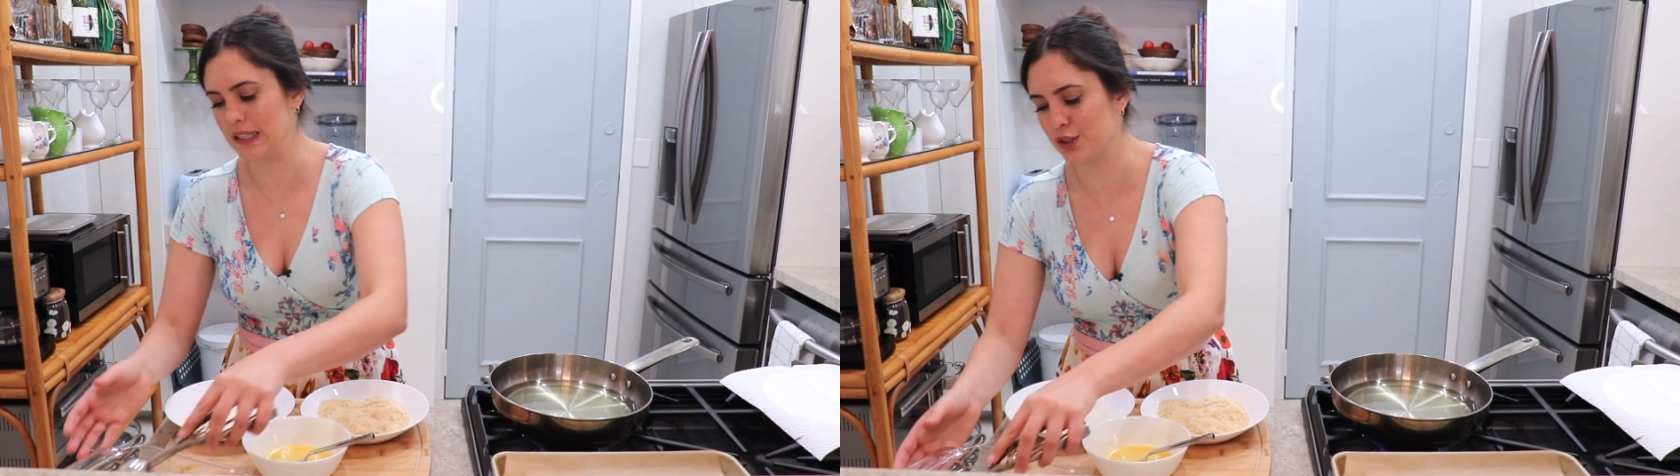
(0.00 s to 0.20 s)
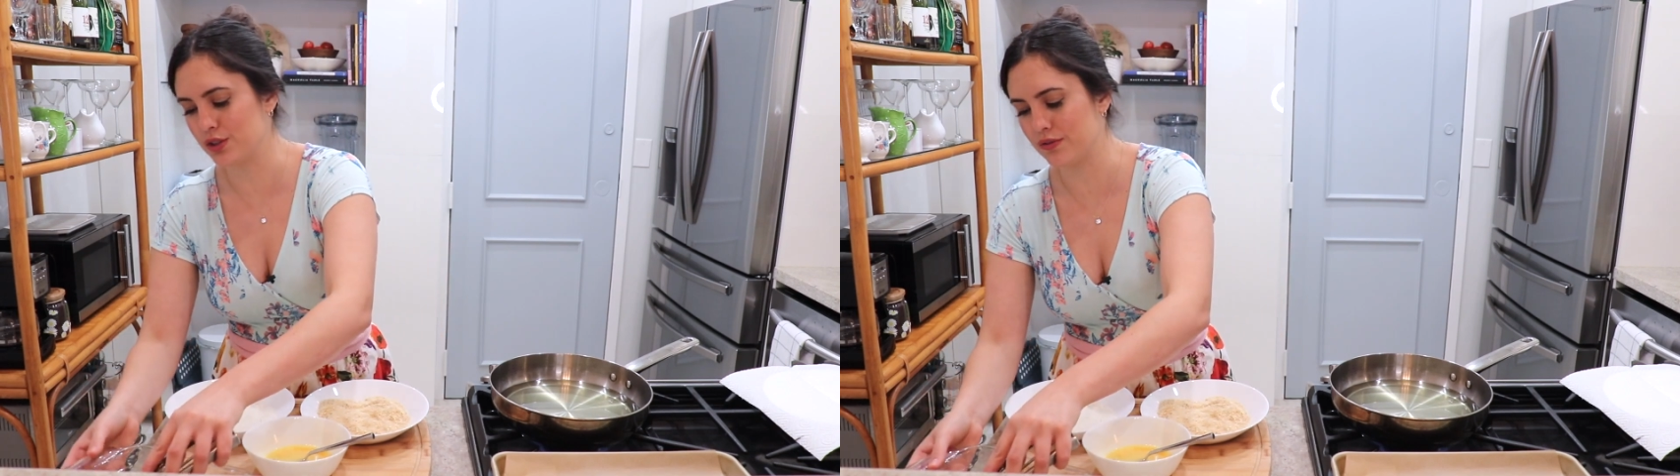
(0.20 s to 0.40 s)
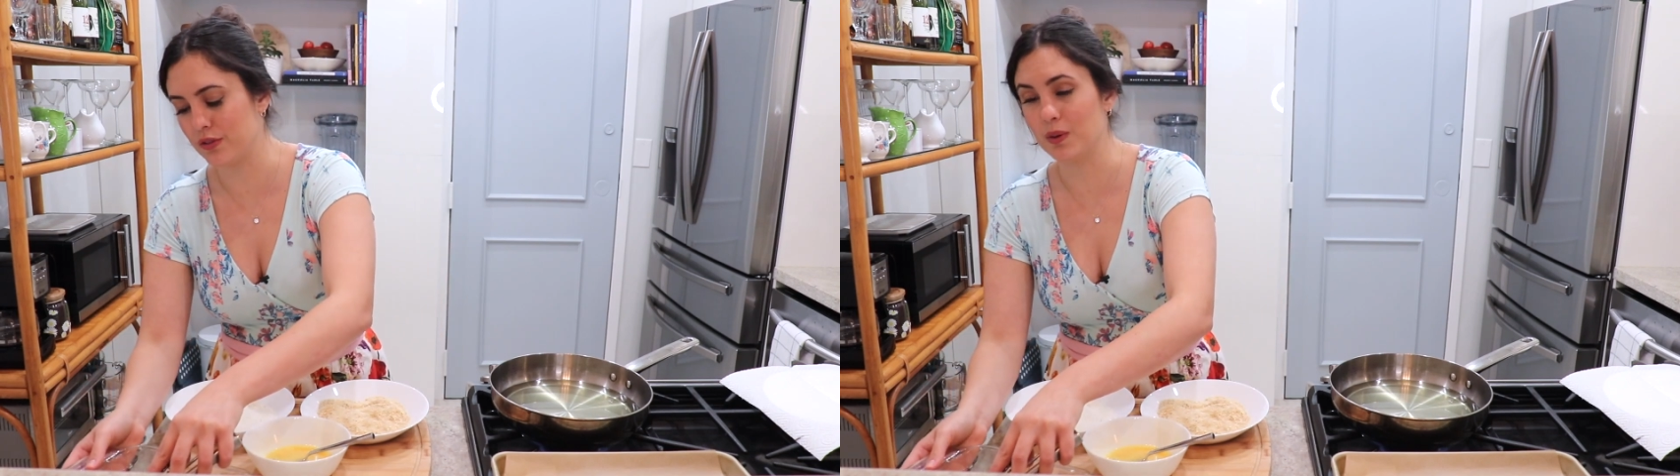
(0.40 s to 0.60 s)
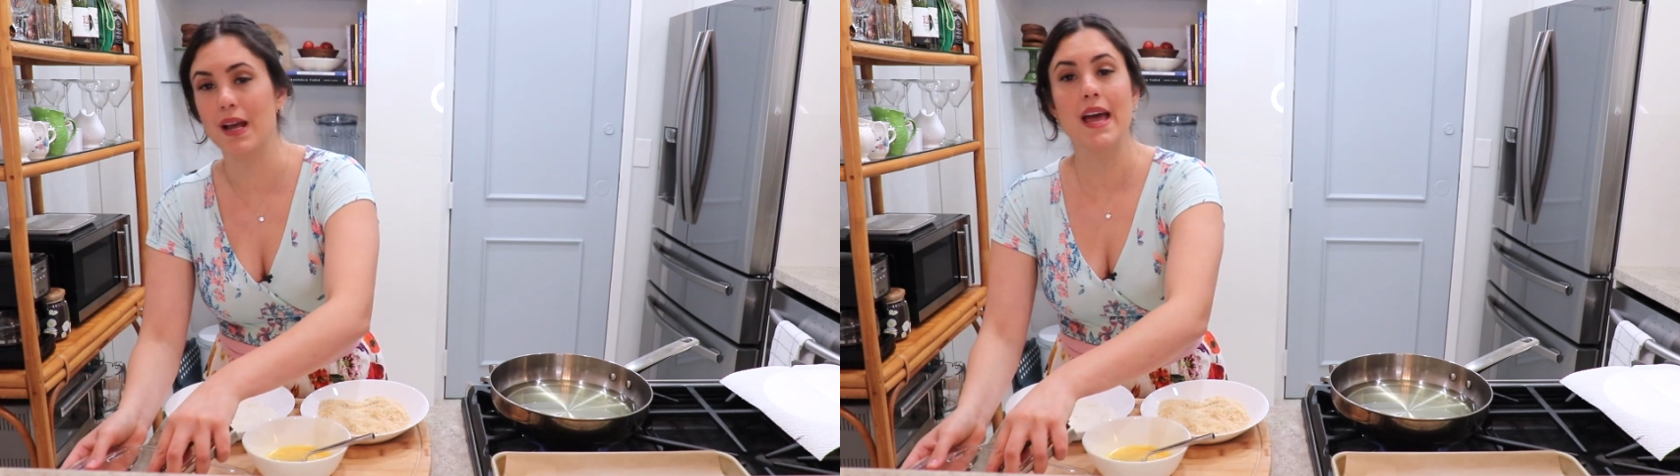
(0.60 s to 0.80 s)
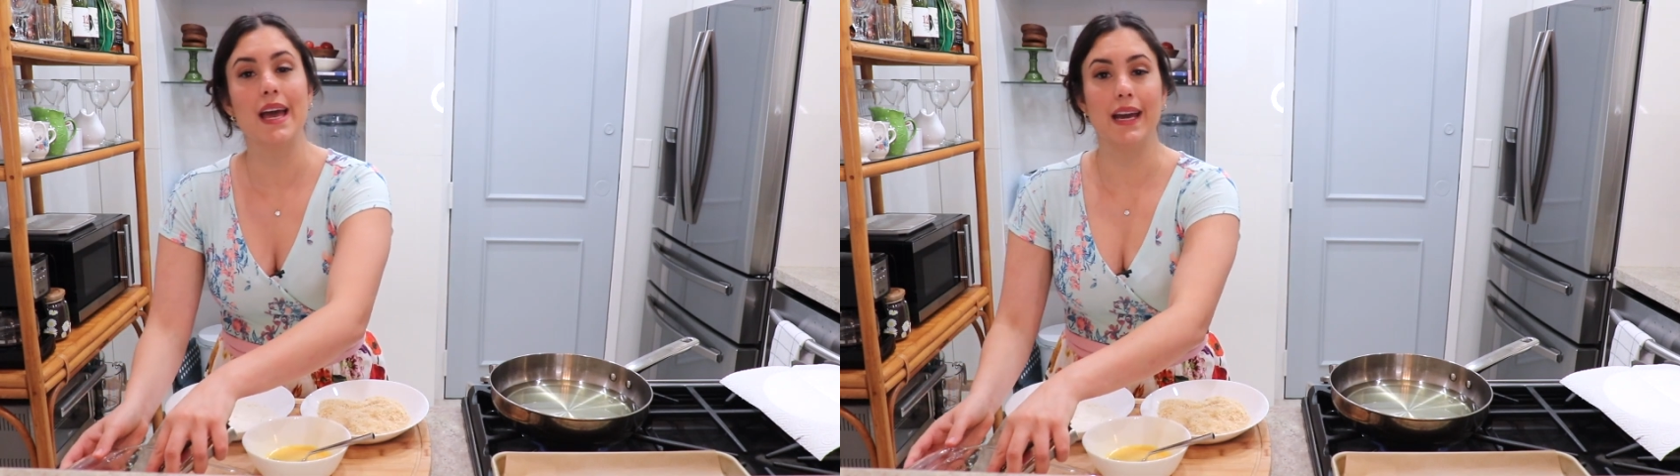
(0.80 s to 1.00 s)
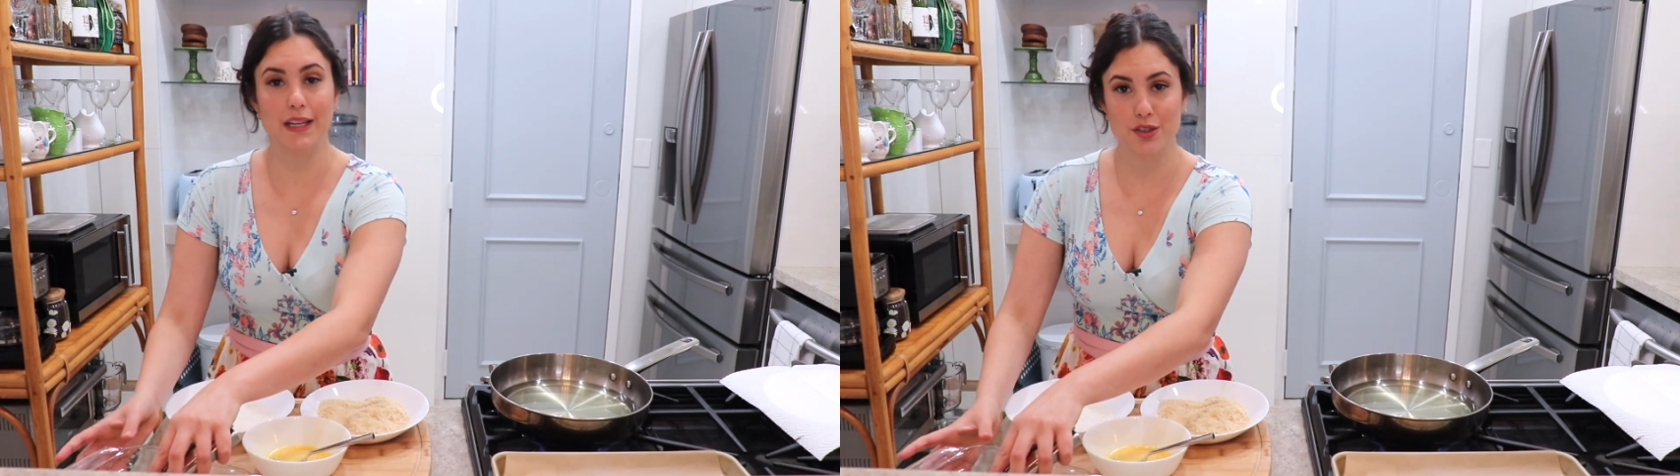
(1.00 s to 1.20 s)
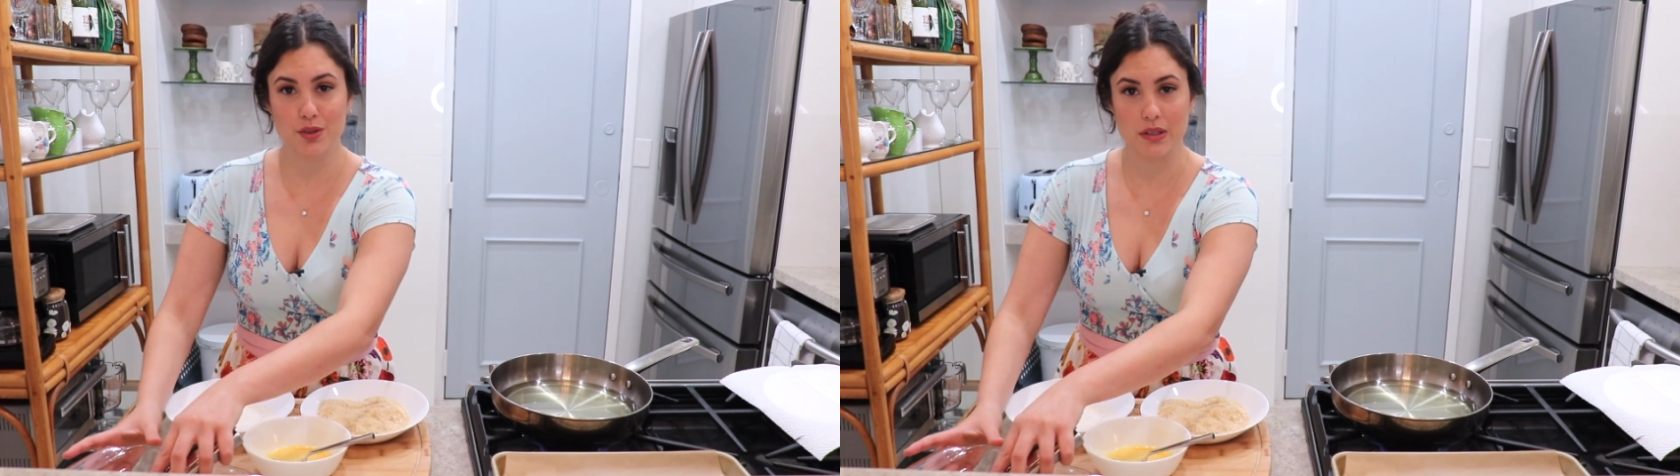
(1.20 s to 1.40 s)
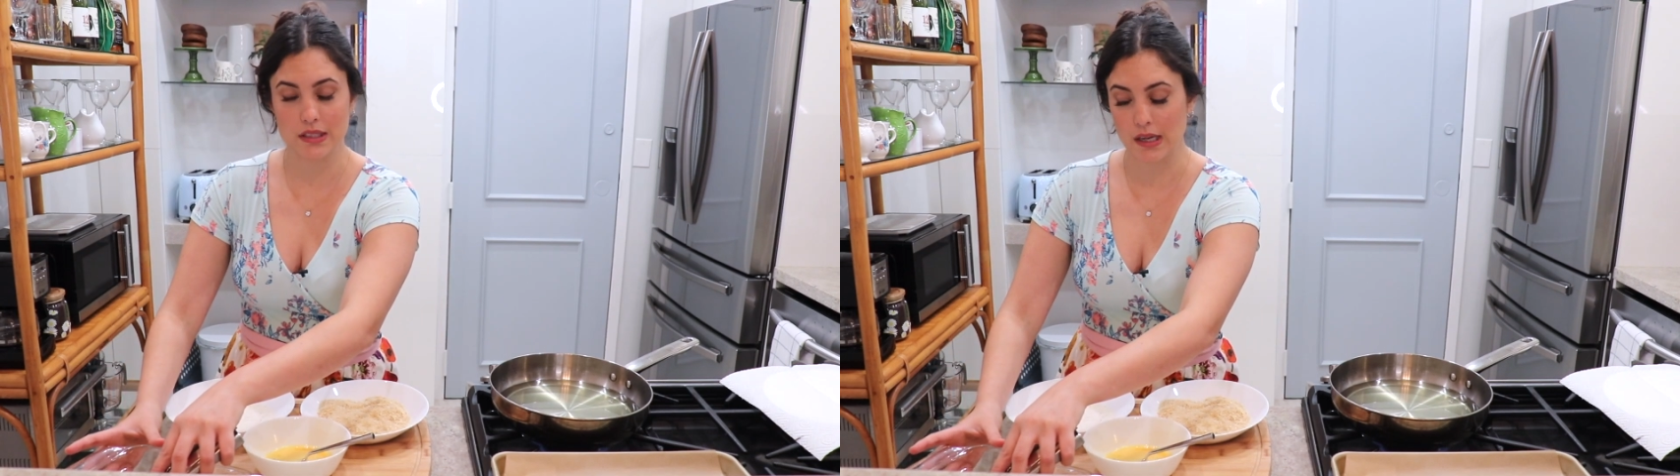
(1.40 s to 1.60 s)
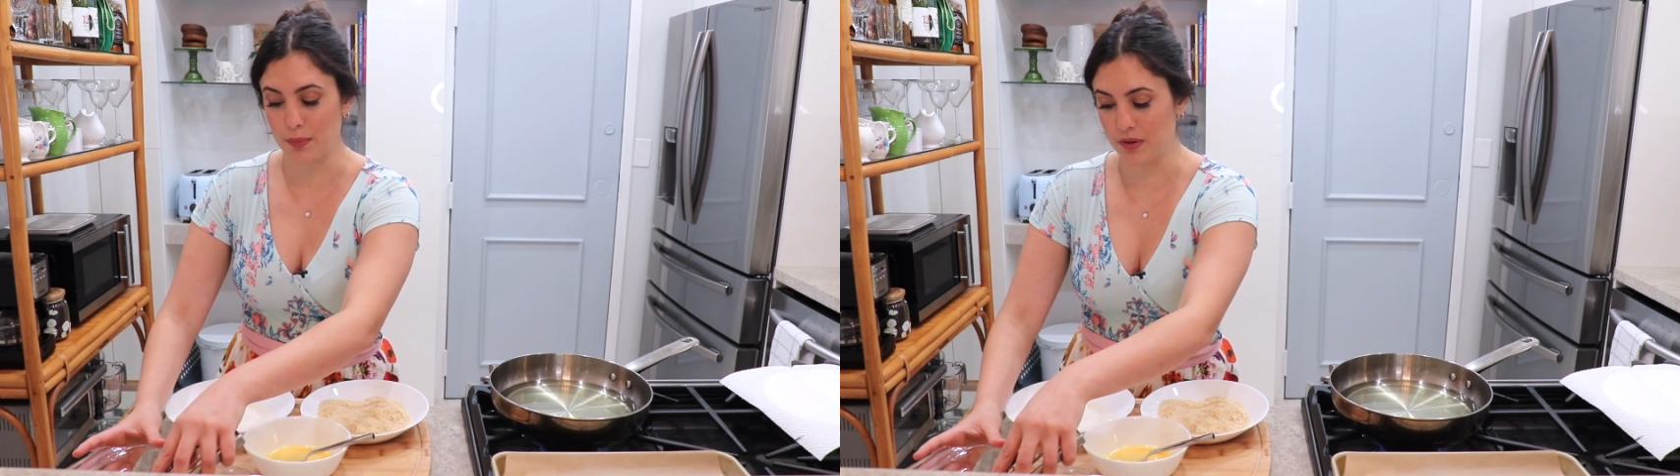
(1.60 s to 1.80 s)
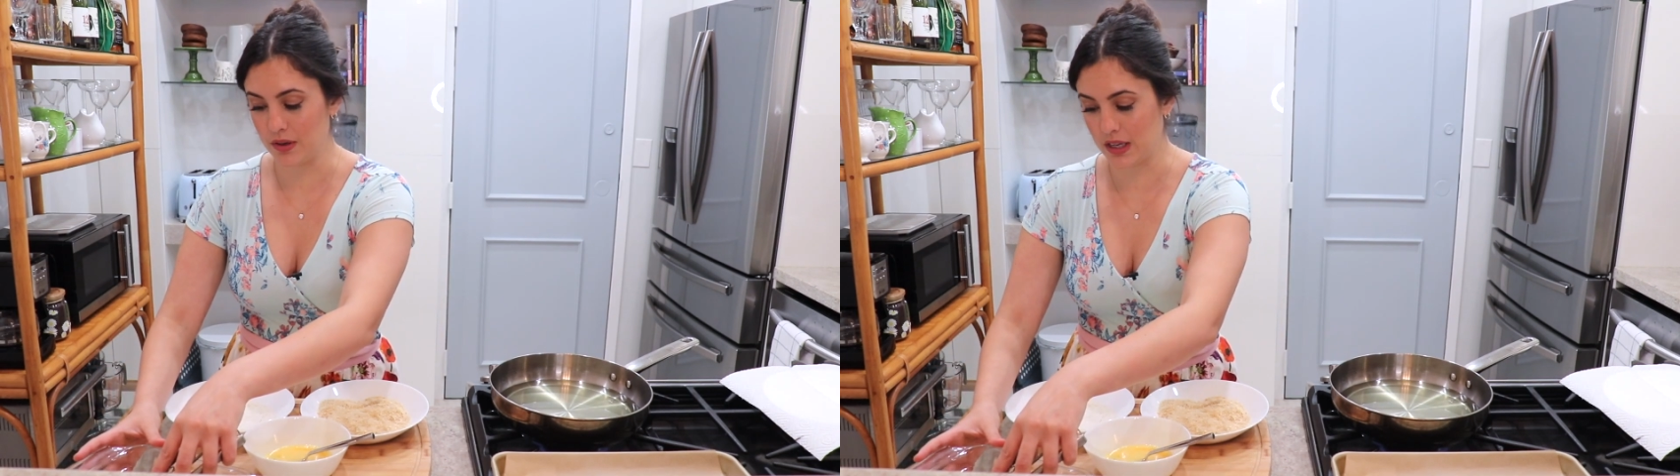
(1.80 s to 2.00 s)
delicious food, and it shouldn't
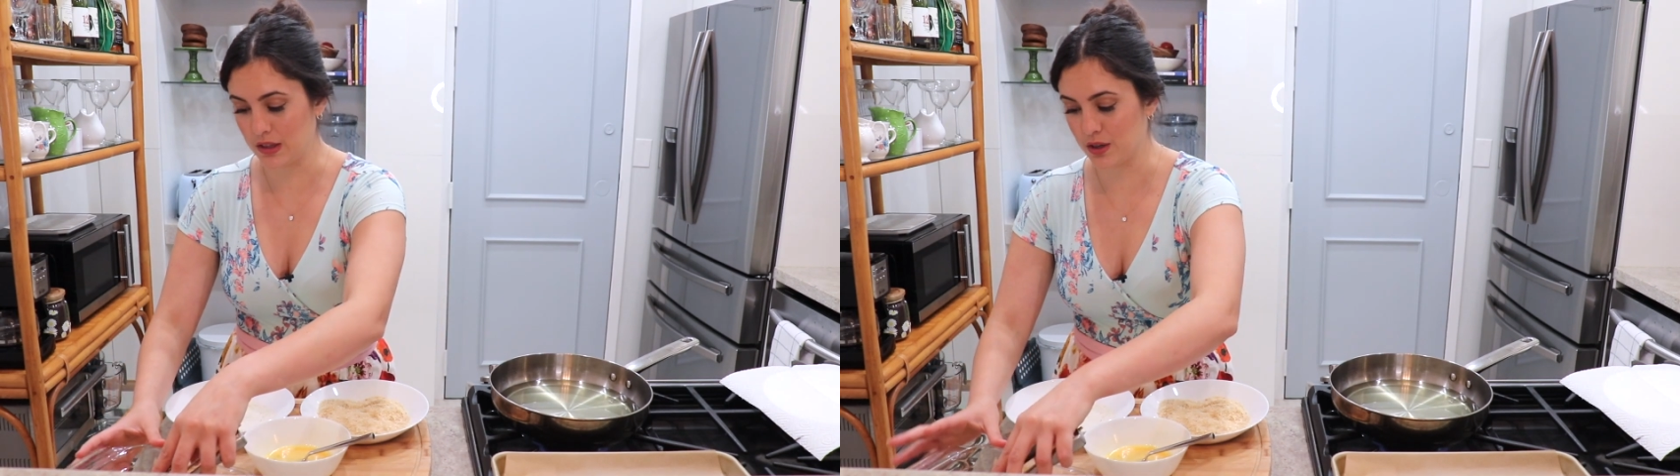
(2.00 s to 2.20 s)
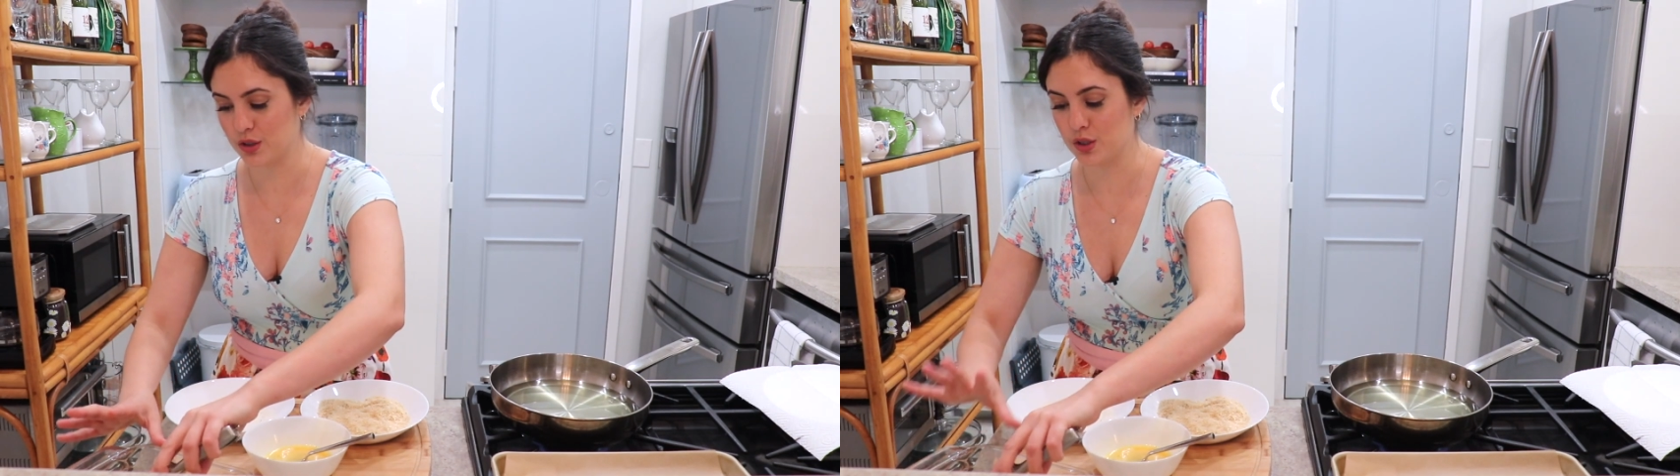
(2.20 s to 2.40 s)
stop you either.